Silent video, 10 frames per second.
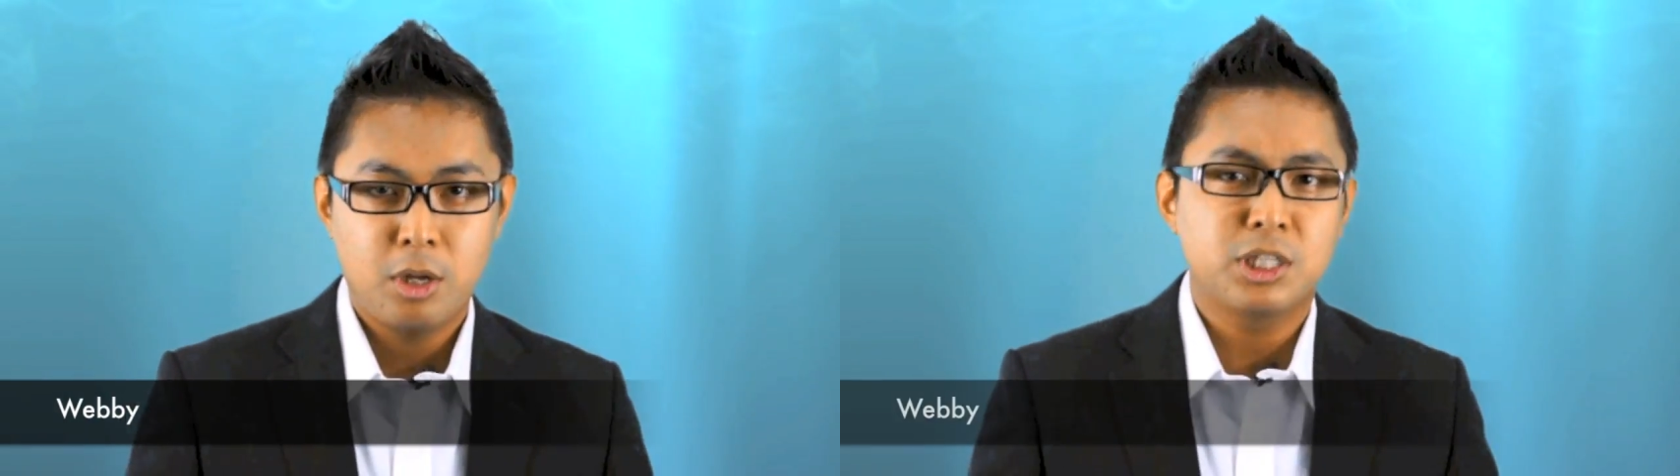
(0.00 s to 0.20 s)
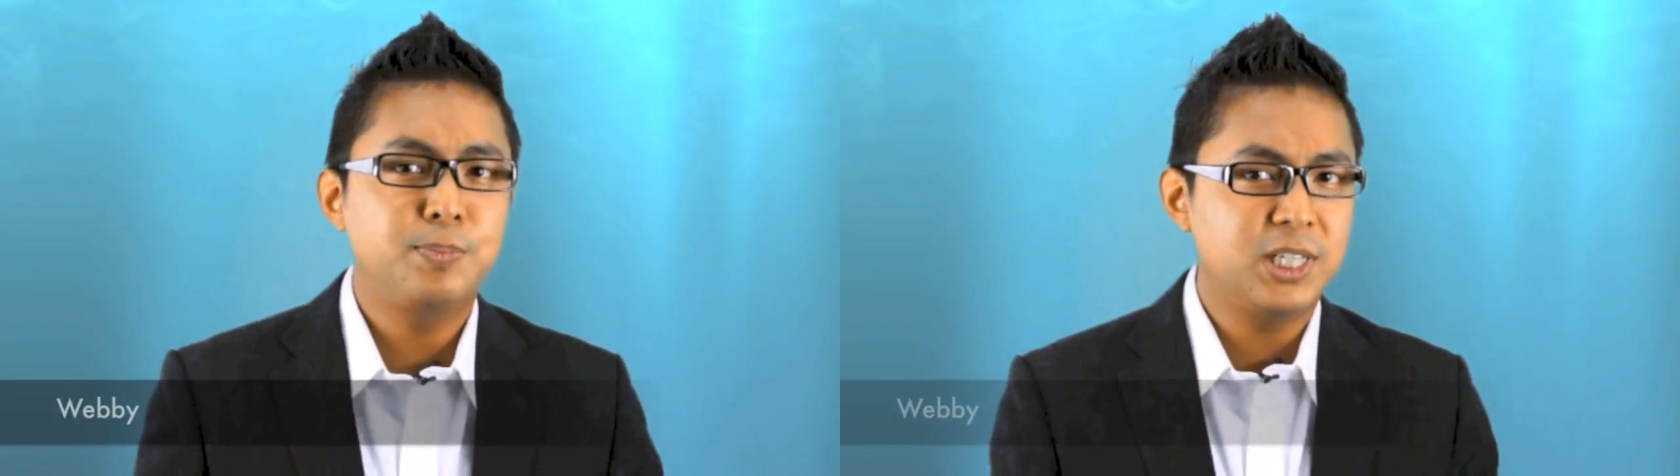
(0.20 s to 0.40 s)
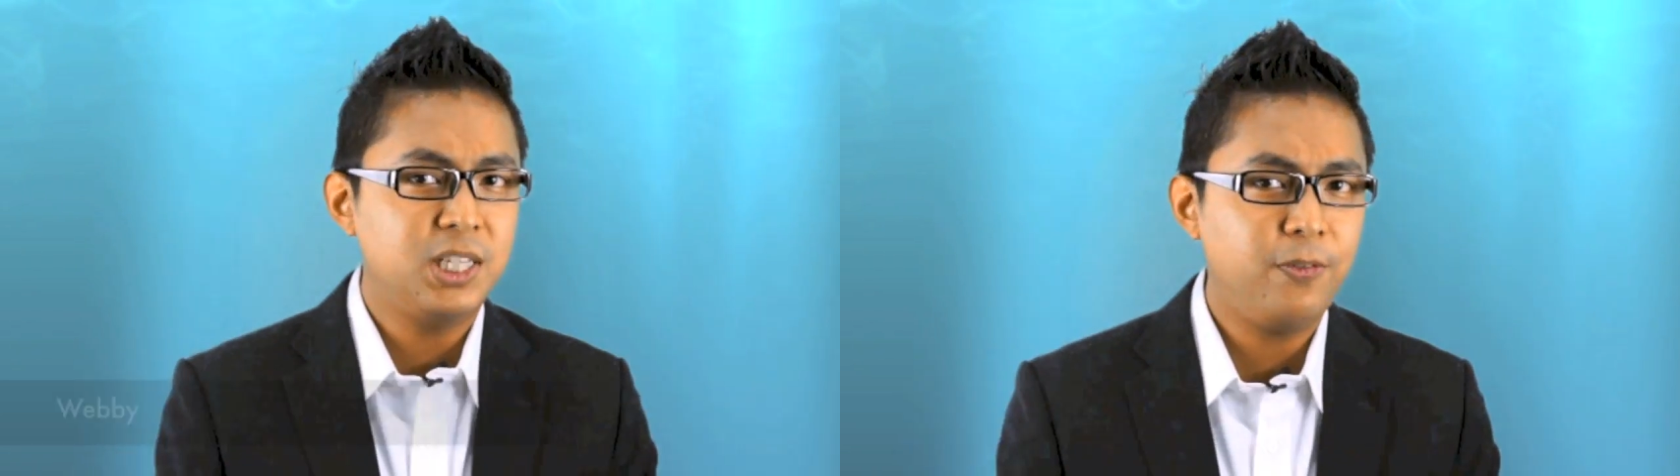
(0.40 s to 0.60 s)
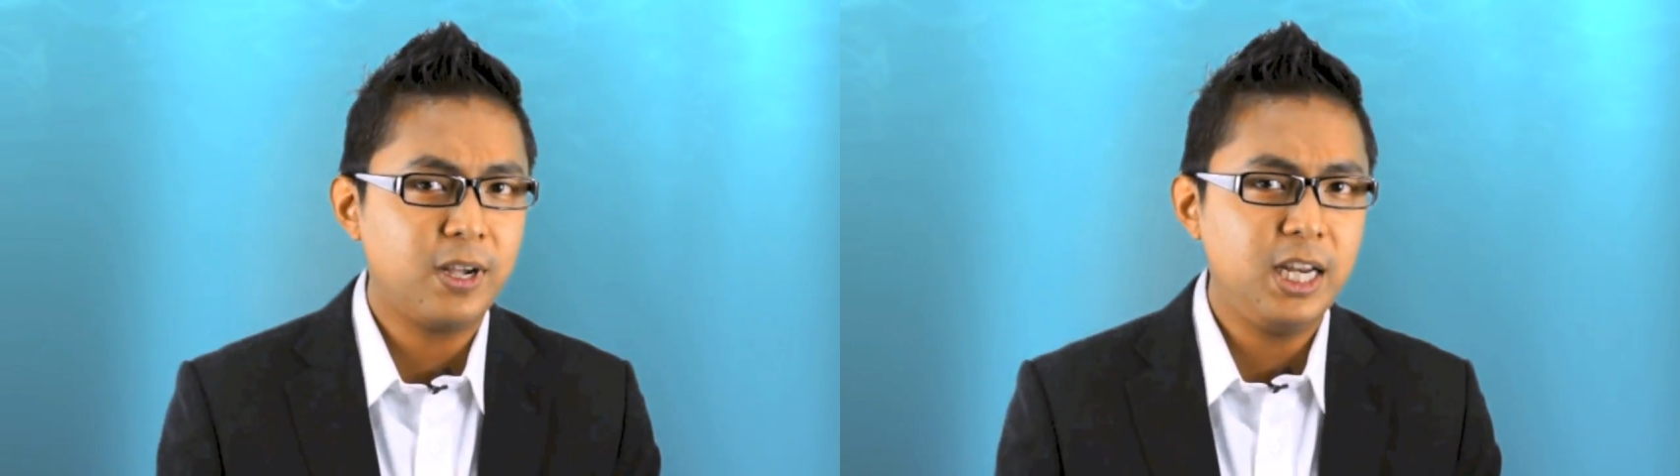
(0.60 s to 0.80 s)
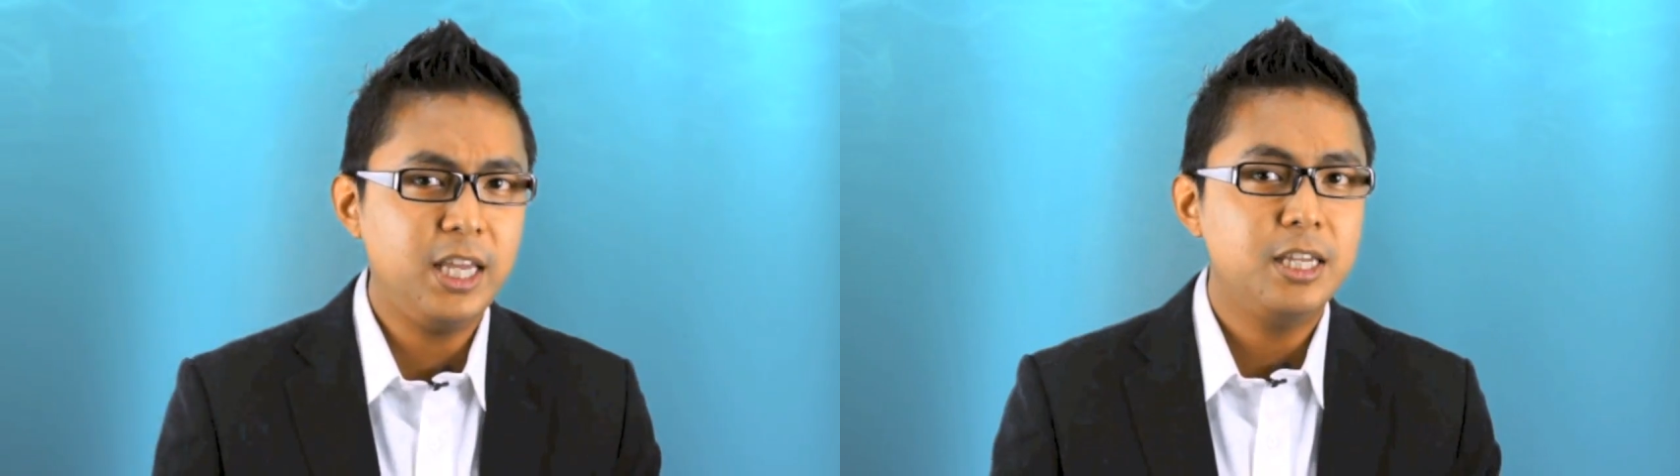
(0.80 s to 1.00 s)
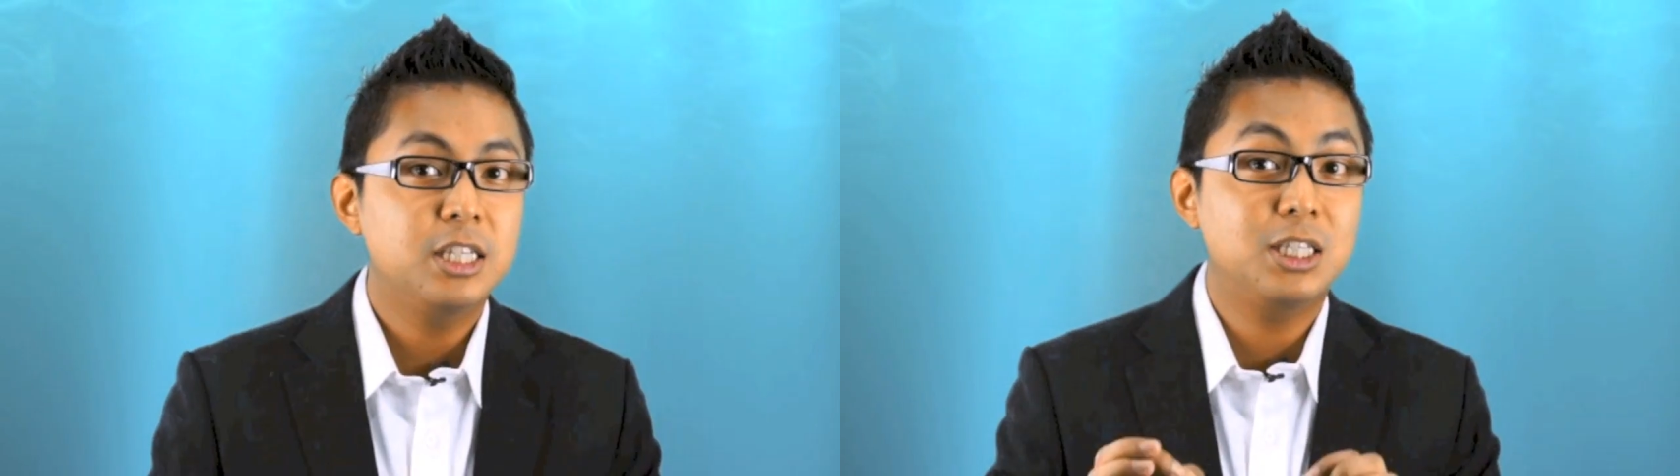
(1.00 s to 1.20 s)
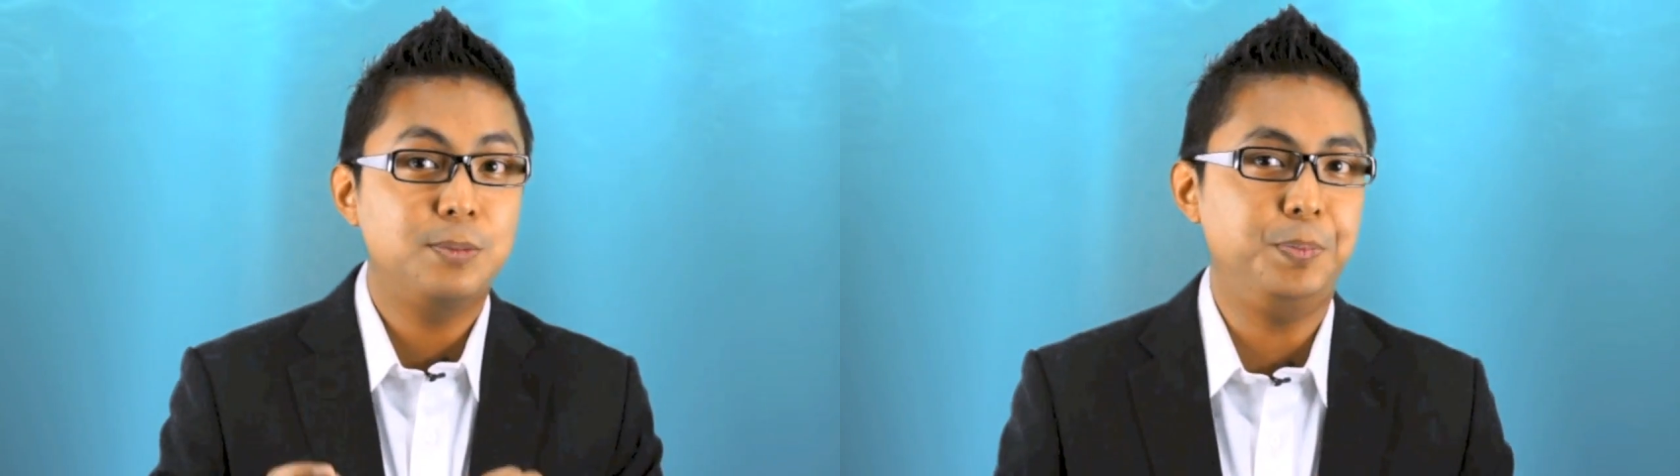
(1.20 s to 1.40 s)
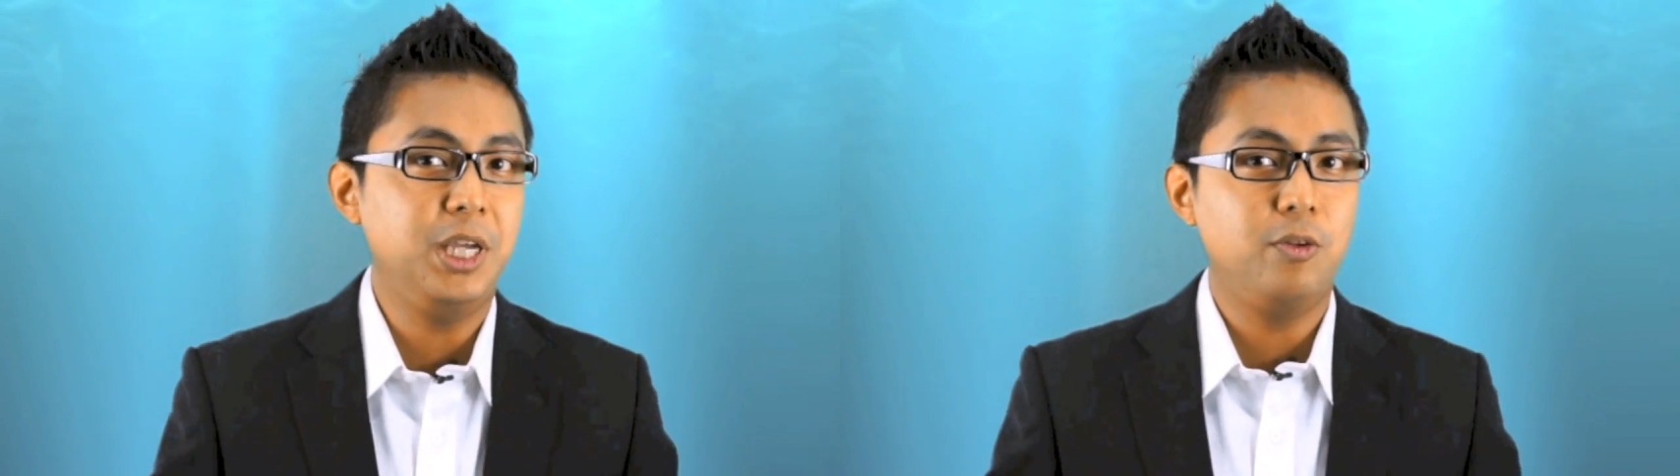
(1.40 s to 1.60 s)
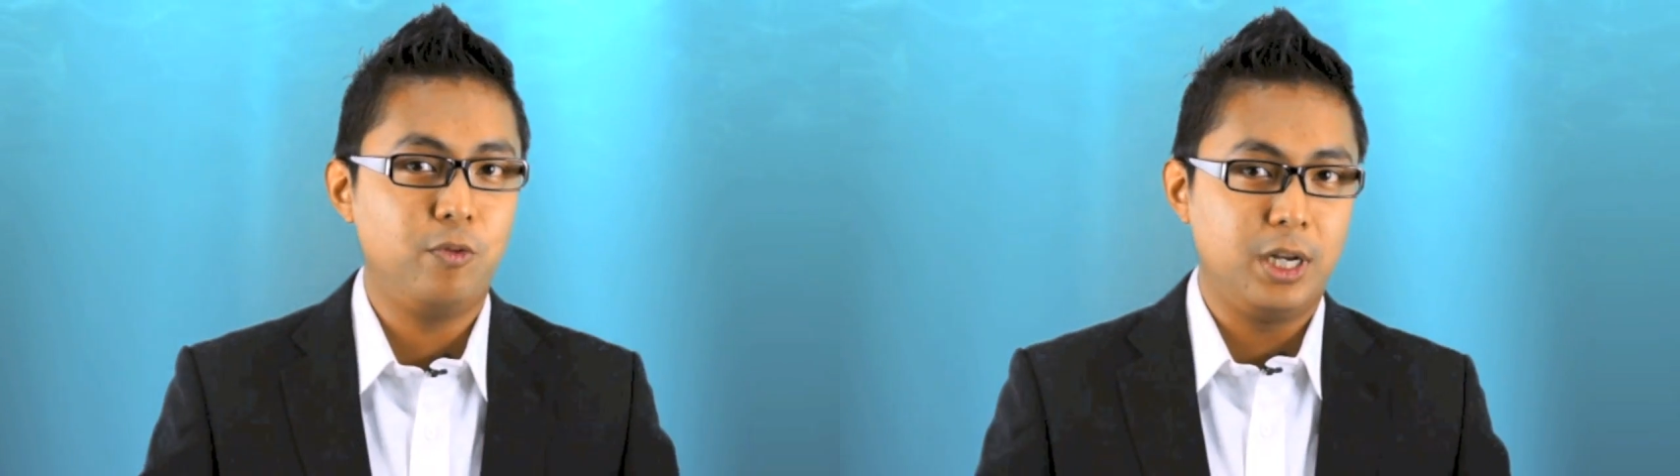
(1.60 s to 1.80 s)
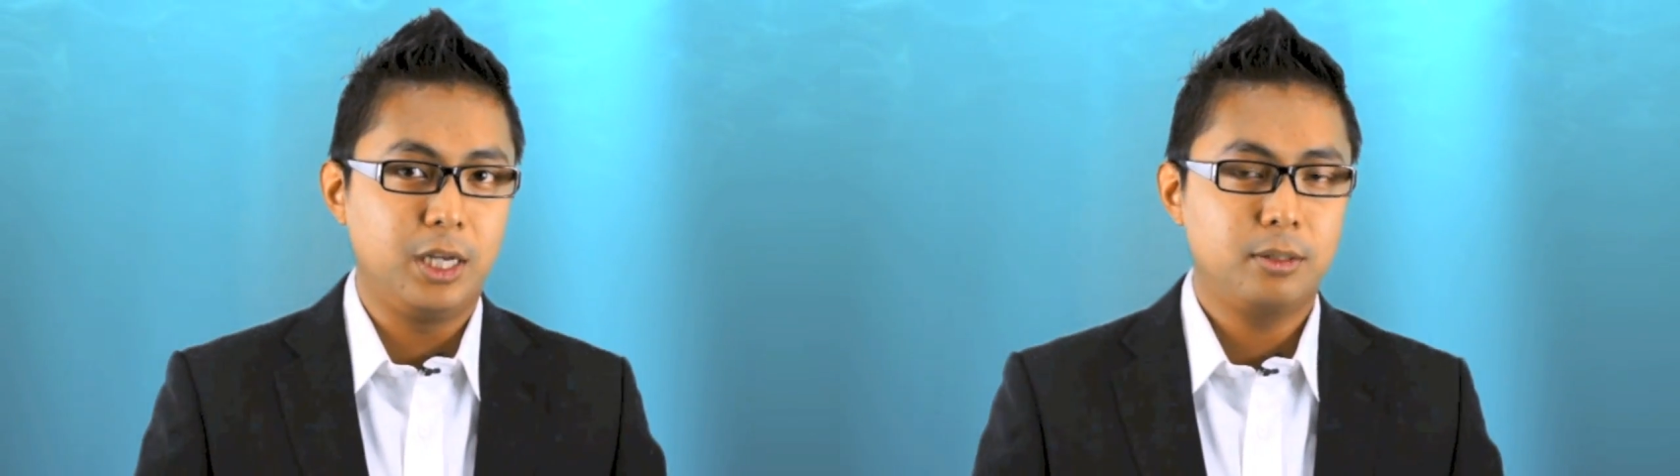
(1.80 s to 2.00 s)
Specifically, speed
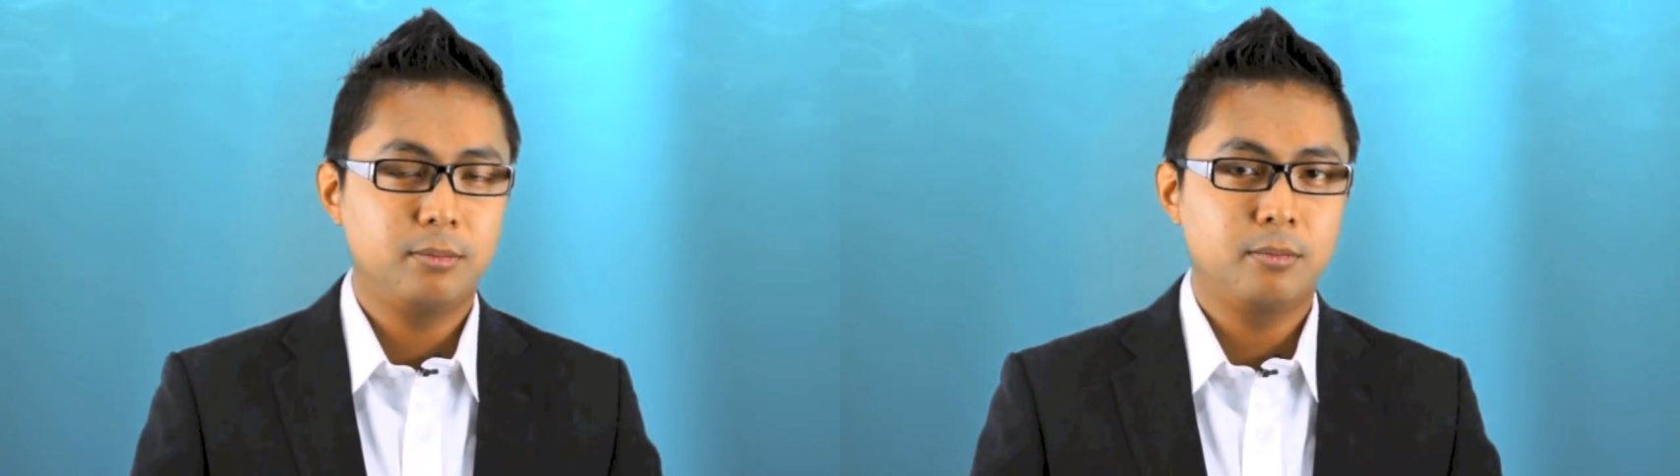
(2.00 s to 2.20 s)
reading.